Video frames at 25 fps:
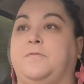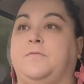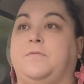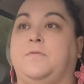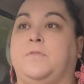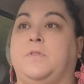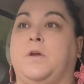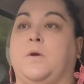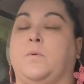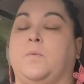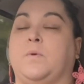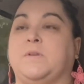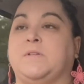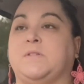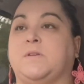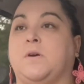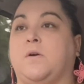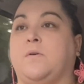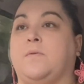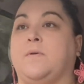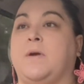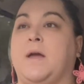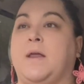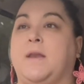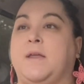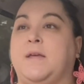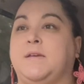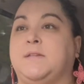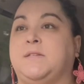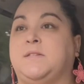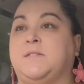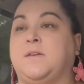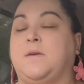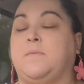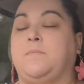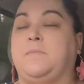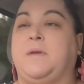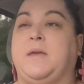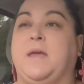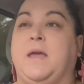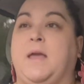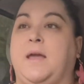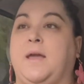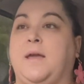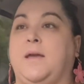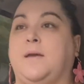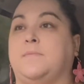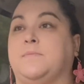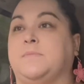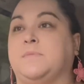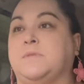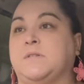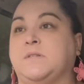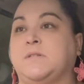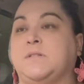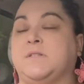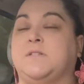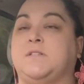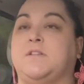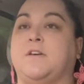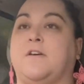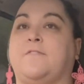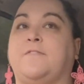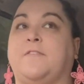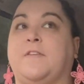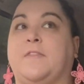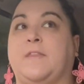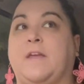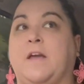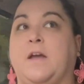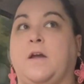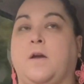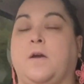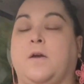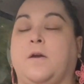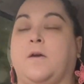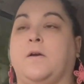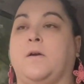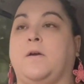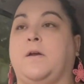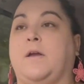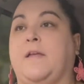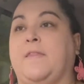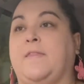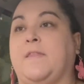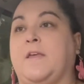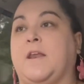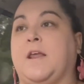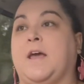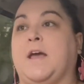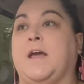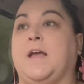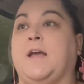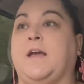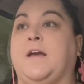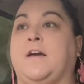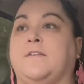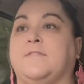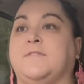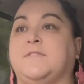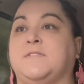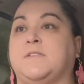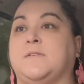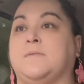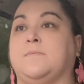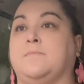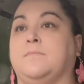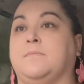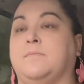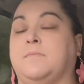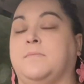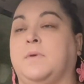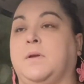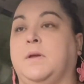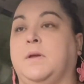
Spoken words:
there was already some games and stuff in there, and then I have some,